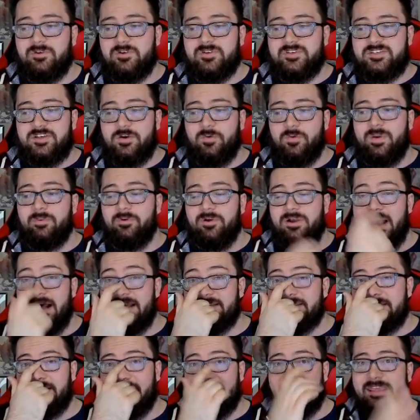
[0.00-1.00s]
So we will
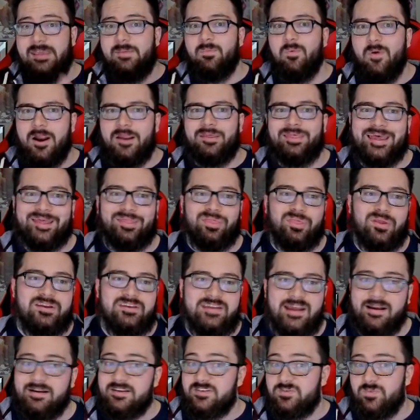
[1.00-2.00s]
constantly keep wearing that thing
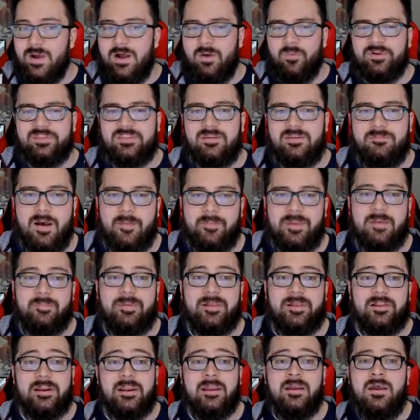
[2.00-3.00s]
down as well with the Mummy
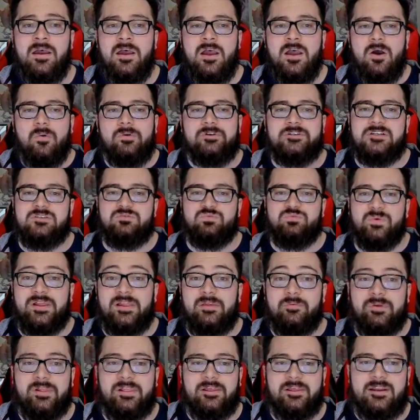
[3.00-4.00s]
ability, which is
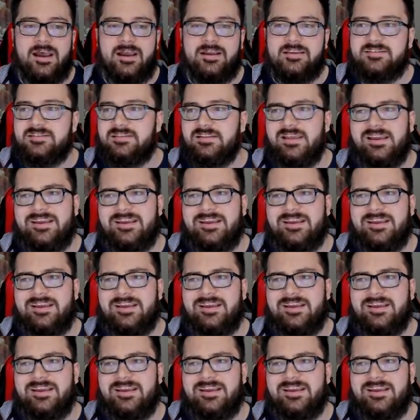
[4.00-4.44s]
really, really nice.